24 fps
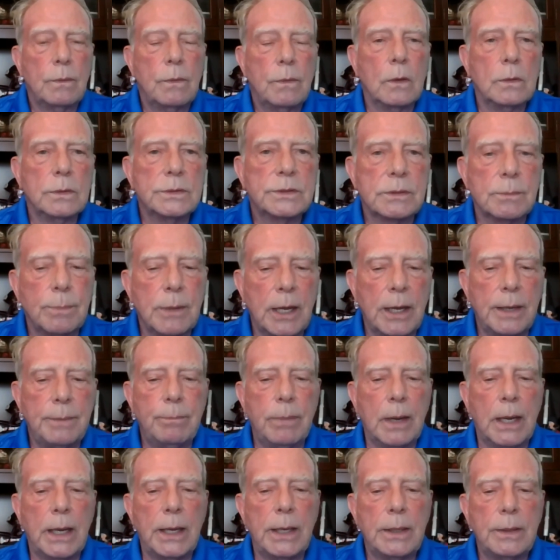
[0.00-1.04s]
those
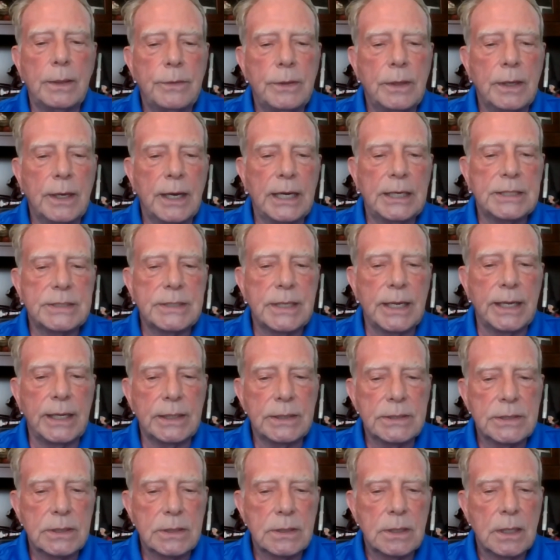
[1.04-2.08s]
supplied by the United
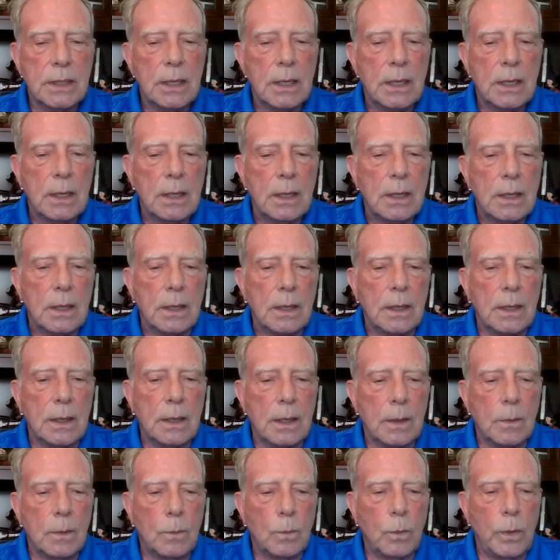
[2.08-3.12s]
States.
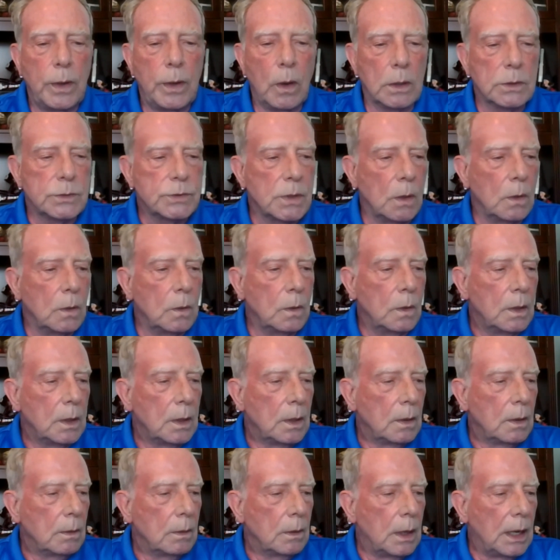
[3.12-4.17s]
We also,
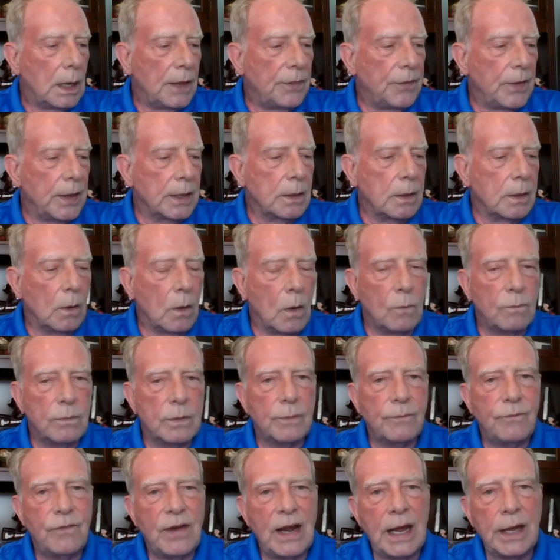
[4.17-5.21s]
I think,
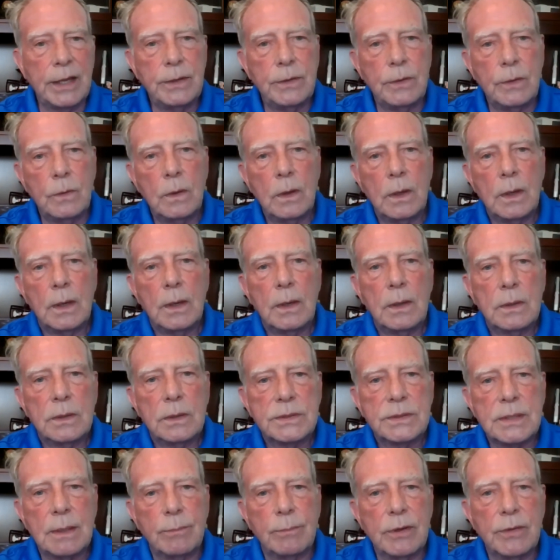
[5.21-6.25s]
overvalue
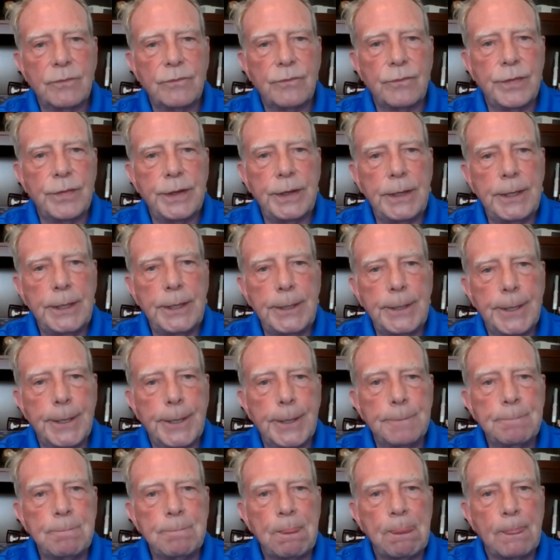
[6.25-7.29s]
some of
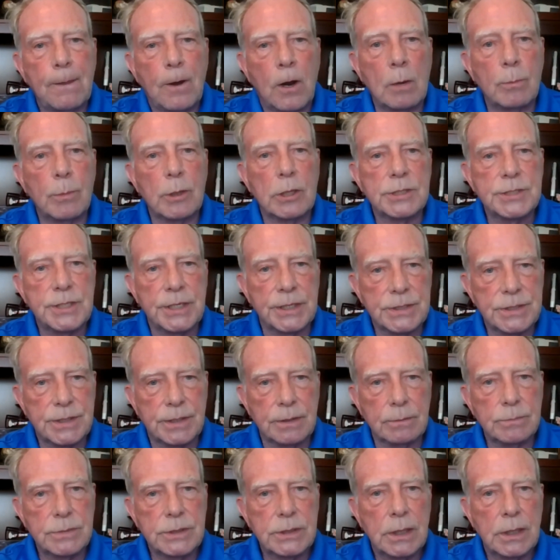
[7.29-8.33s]
the armor
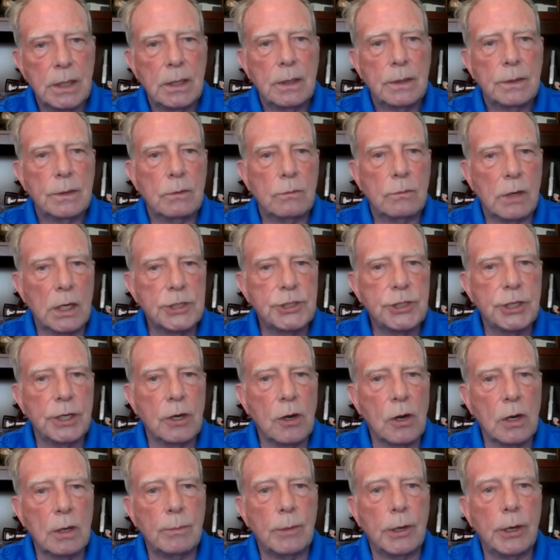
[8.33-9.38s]
systems. The Russian
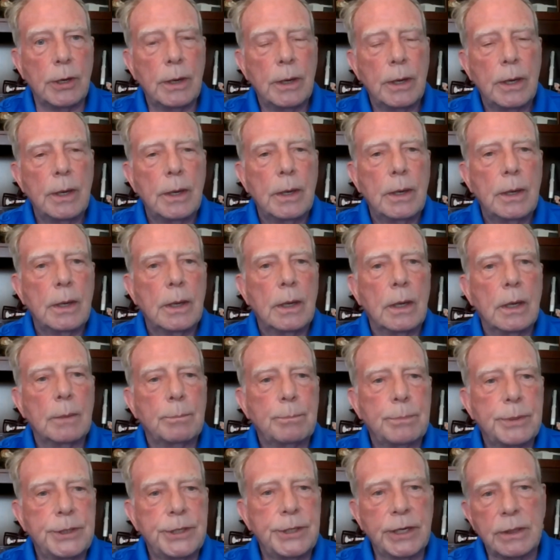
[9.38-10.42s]
armor,
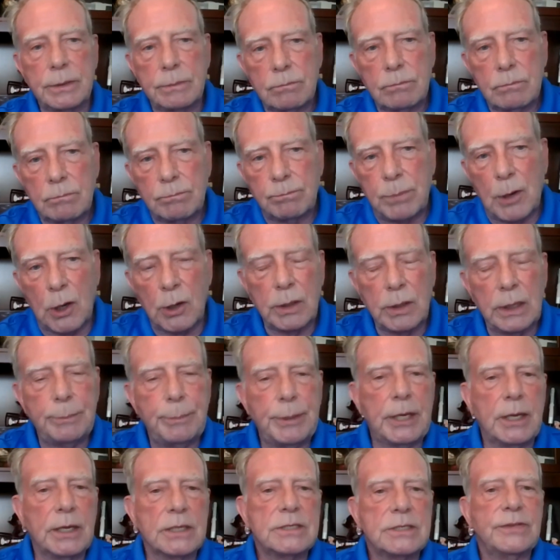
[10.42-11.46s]
partly
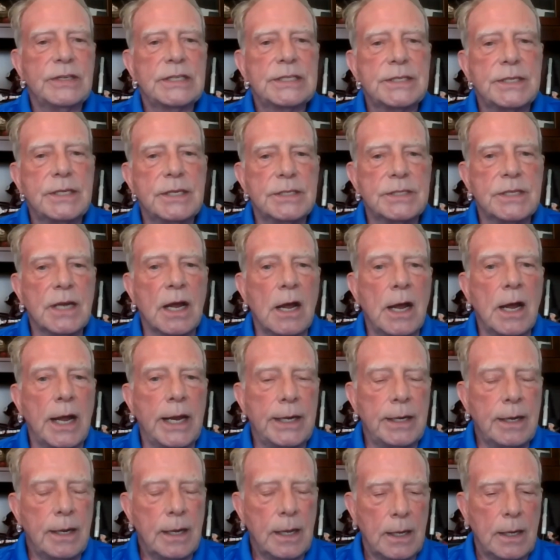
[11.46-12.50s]
because of its
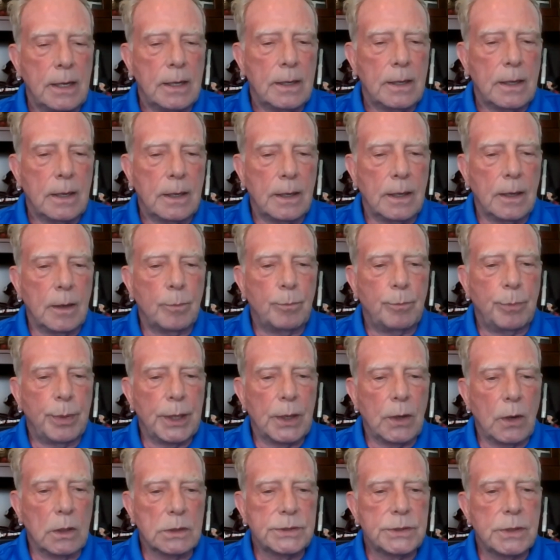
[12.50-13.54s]
design,
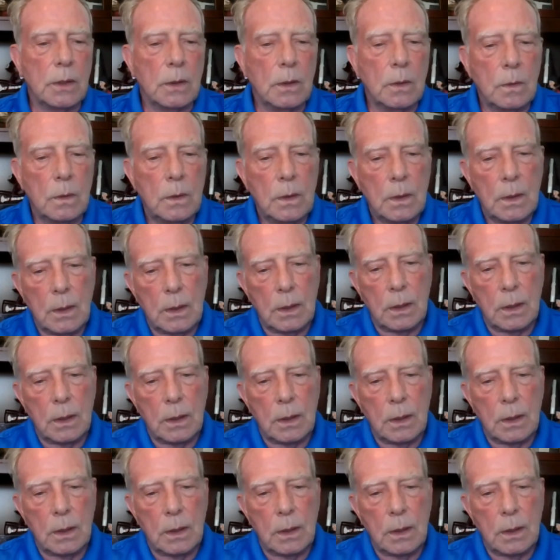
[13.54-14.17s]
but also